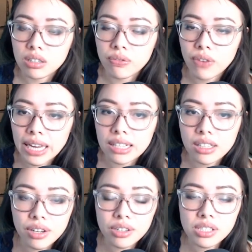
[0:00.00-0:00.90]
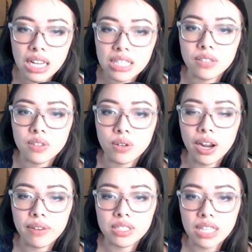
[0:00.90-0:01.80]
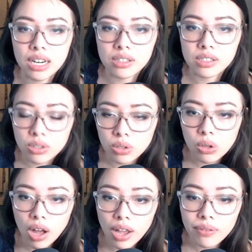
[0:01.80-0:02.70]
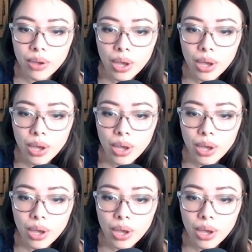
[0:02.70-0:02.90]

find clear signs of survivors that are still alive.